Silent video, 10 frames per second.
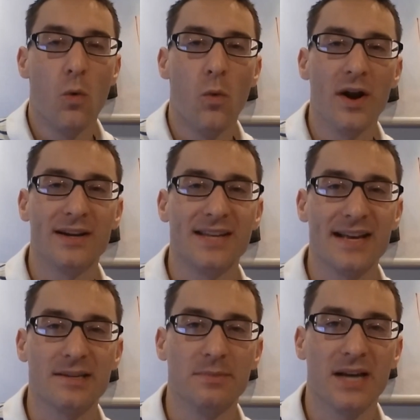Wanted to
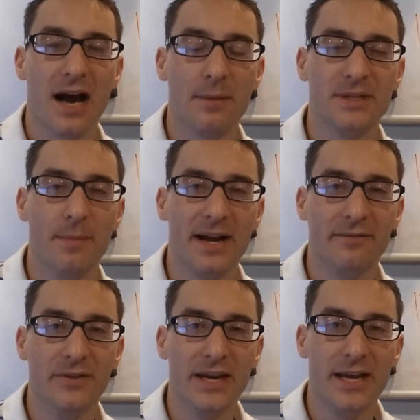take some time to make
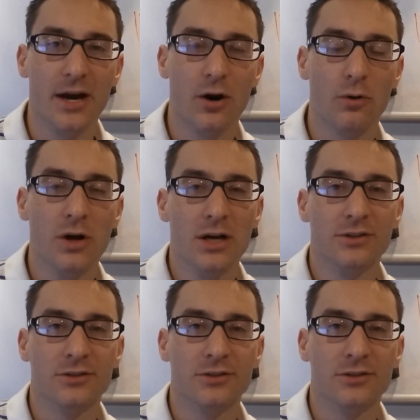a video